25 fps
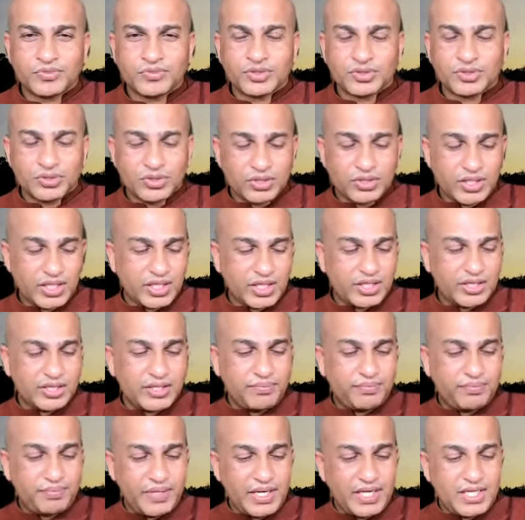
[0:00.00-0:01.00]
So there the
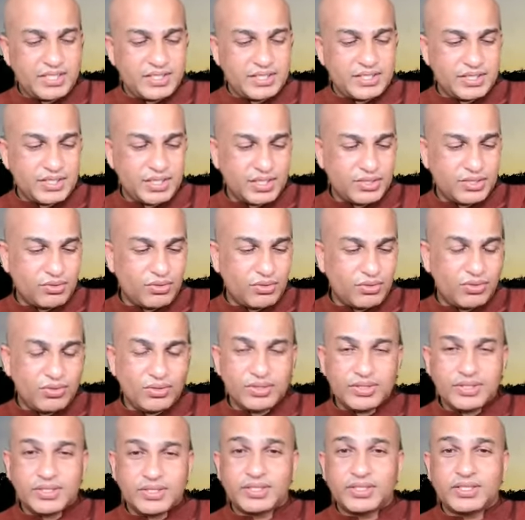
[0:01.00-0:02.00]
priest
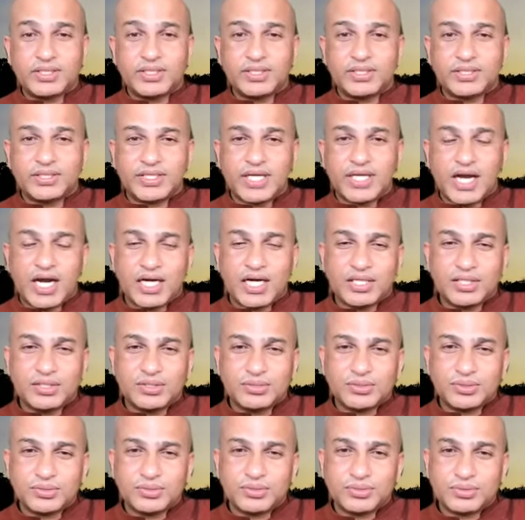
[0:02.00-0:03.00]
all the start
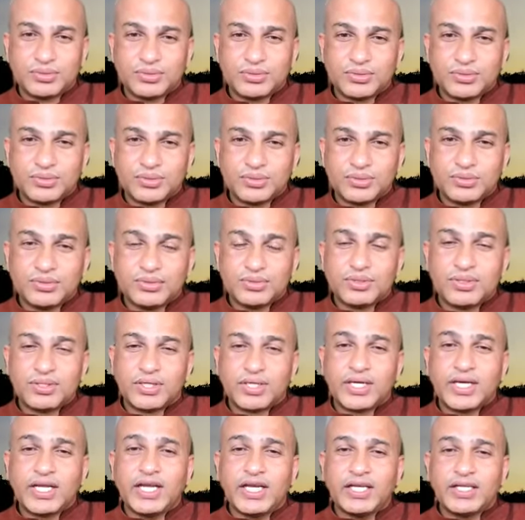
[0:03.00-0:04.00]
to
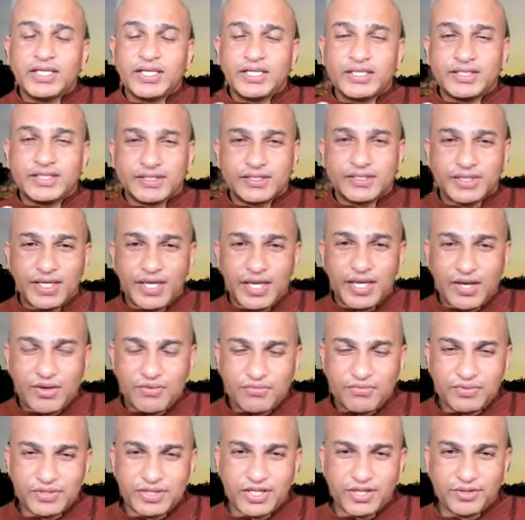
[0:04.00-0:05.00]
read this
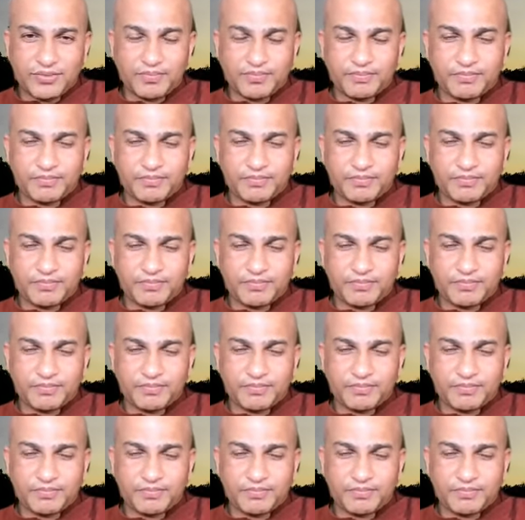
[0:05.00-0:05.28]
everything.